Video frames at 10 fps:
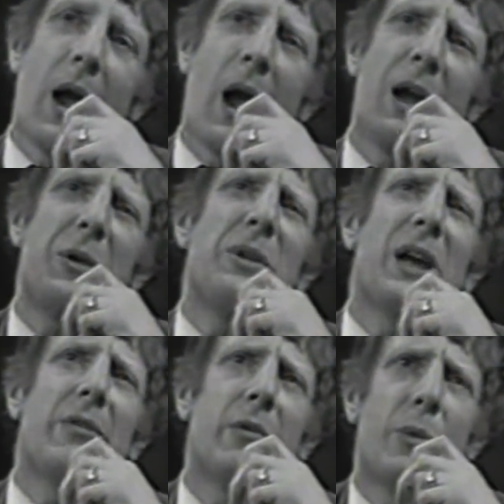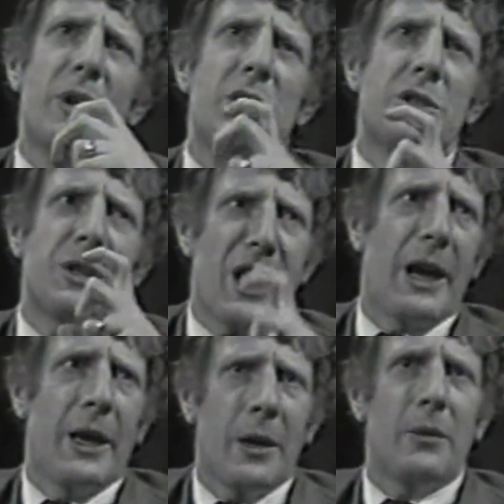I don't think I've ever reached
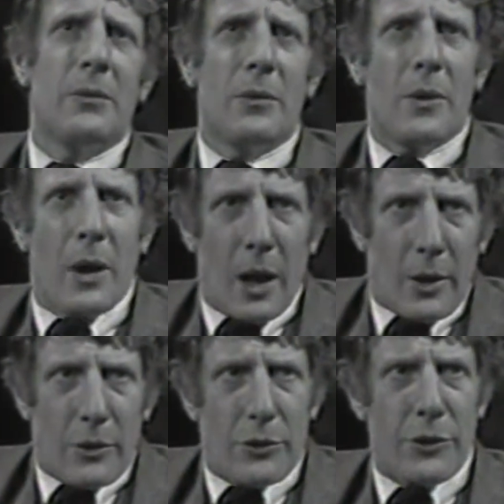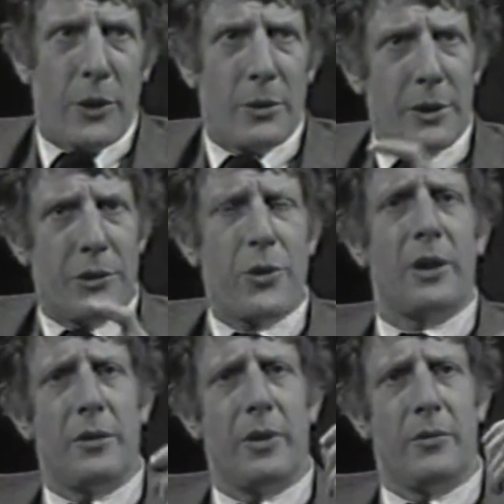satanic and totally
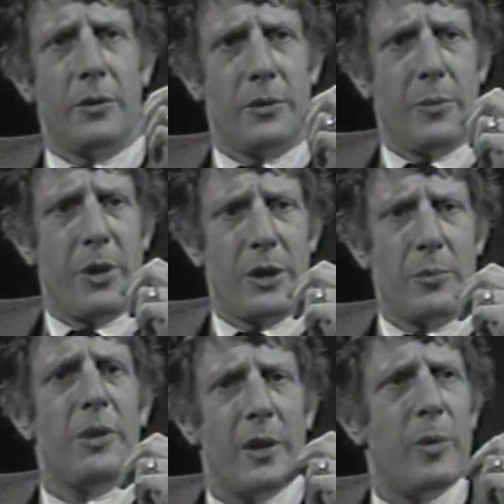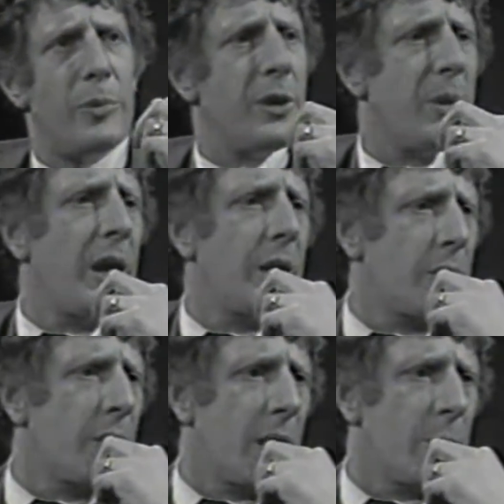destructive levels of depression, but they've been pretty bad
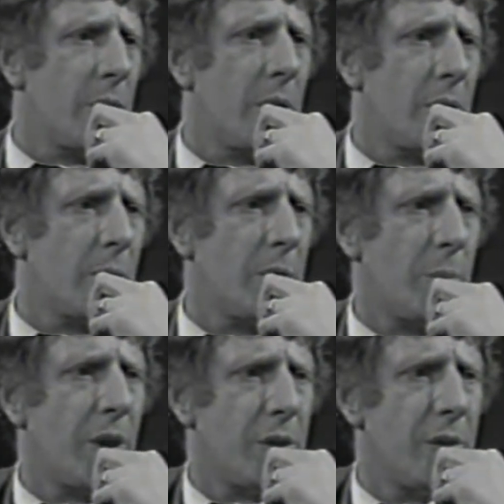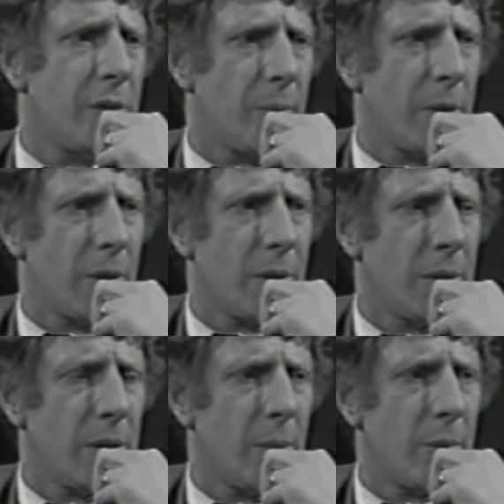at times, yes. I mean, depression is something I think
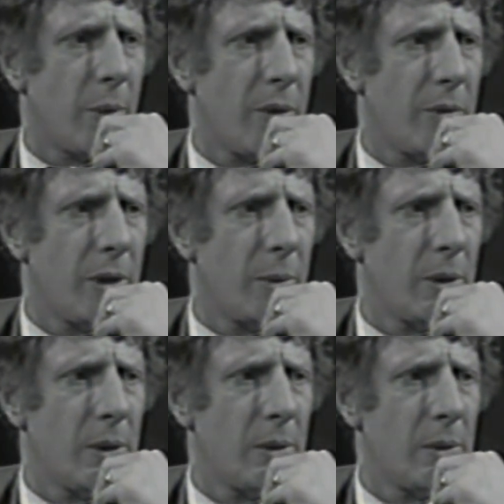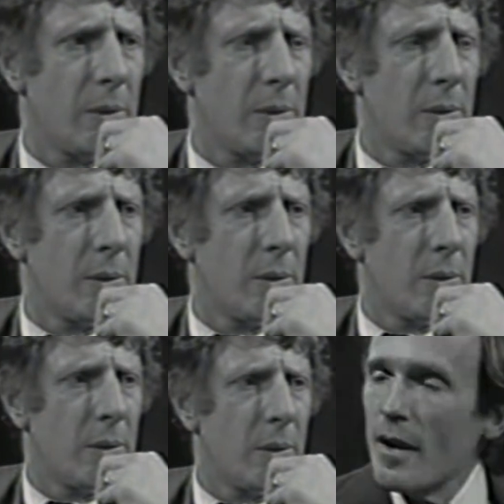that happens quite frequently.
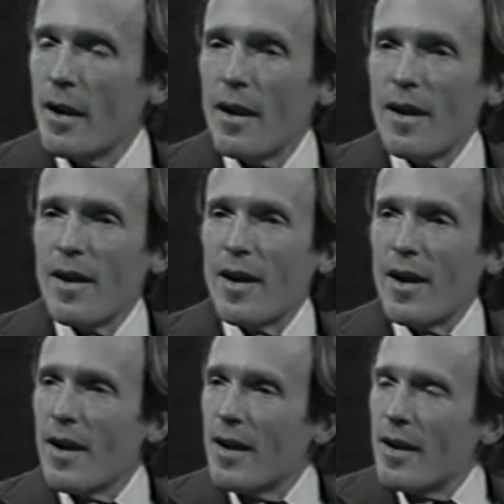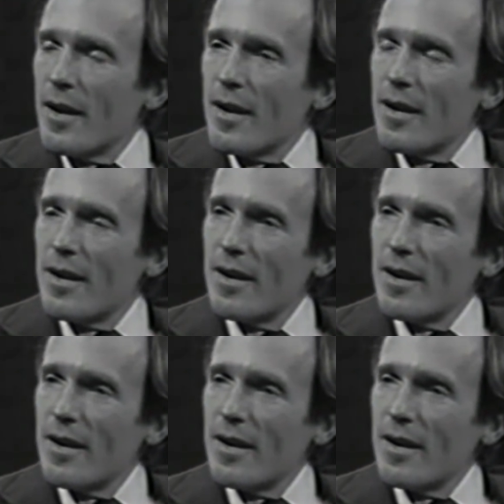There's a wonderful line, that William